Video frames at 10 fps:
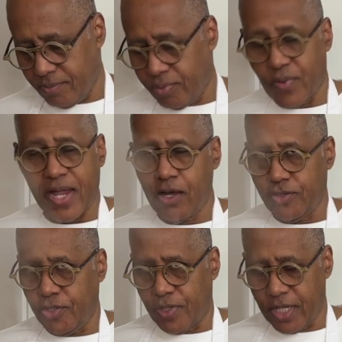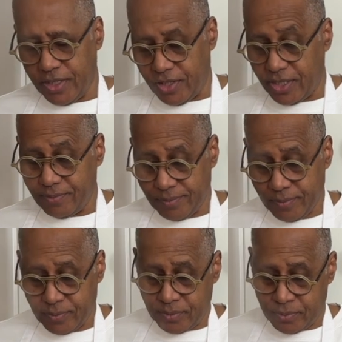brown your onion
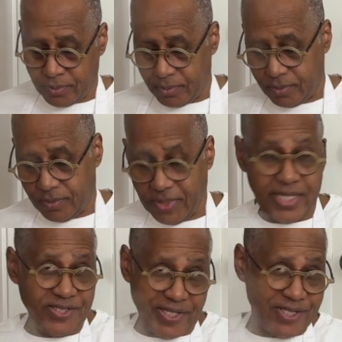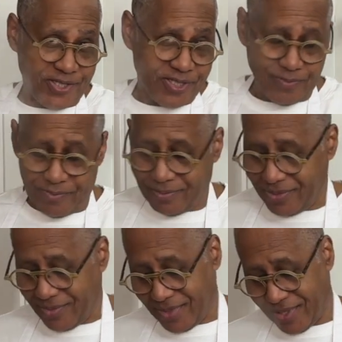unless that's
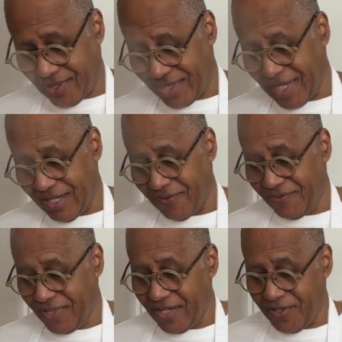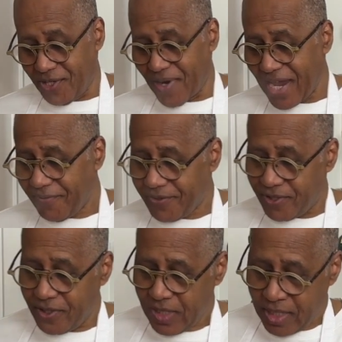kind of a flavor you're after.
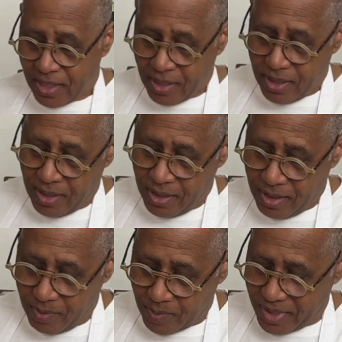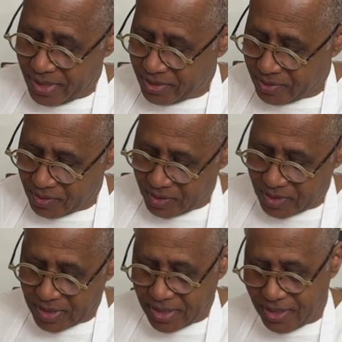But
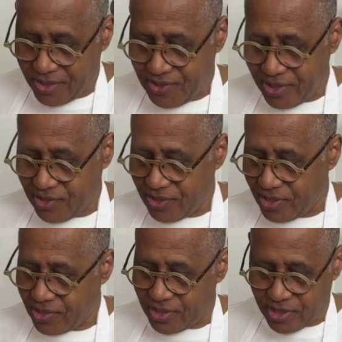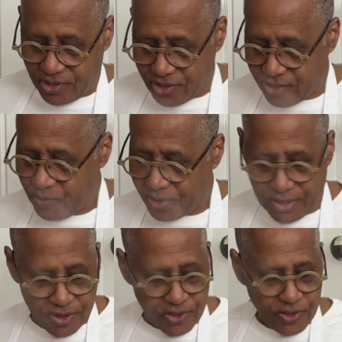in this instance, it's just wanting
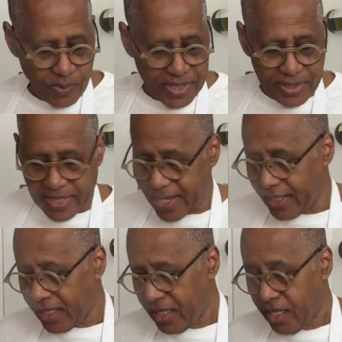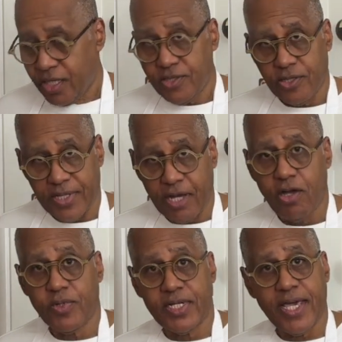to sweat that. So now I'm
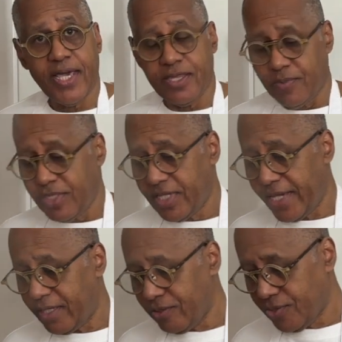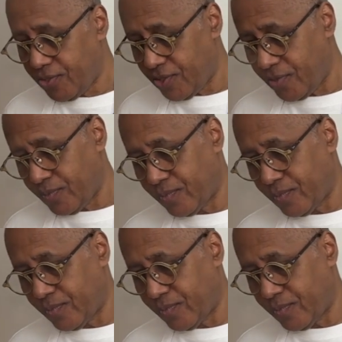going to add the potatoes,